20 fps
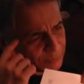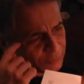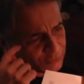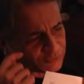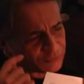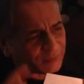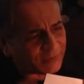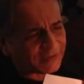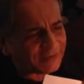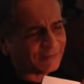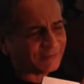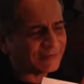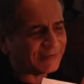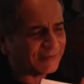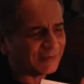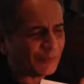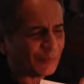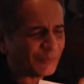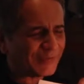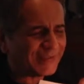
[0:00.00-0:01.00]
of pushed back. You
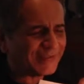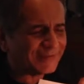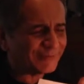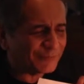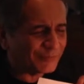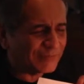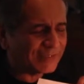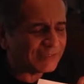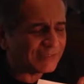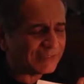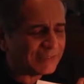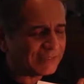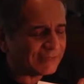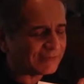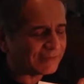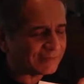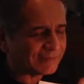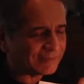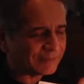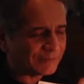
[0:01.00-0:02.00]
said no, he really
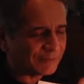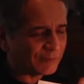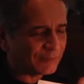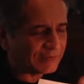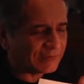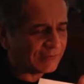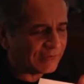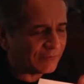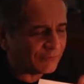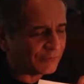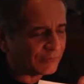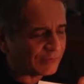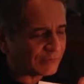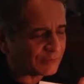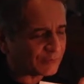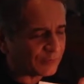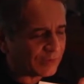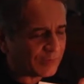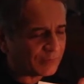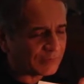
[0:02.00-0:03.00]
was never
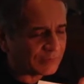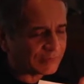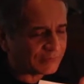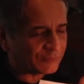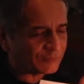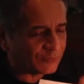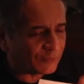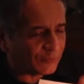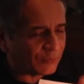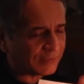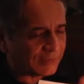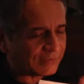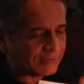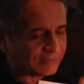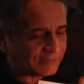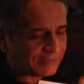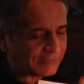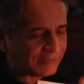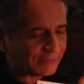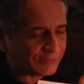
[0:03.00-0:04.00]
described as showing
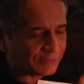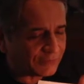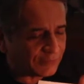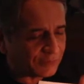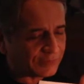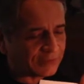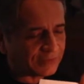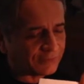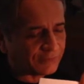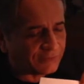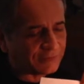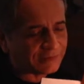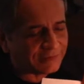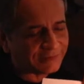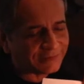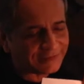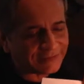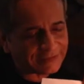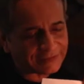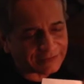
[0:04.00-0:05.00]
teeth or whatever.
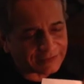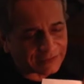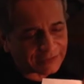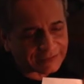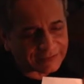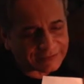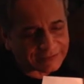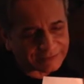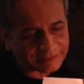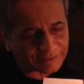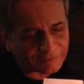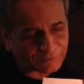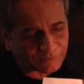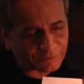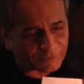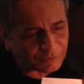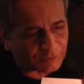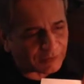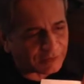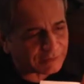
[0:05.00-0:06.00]
And again, I get the
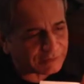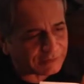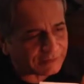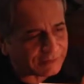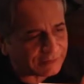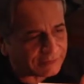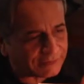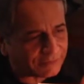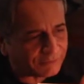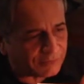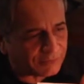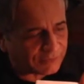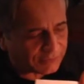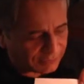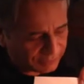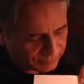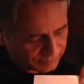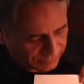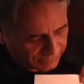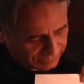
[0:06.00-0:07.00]
ferocity and
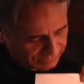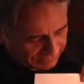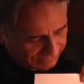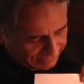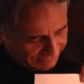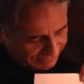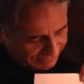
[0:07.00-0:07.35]
everything, but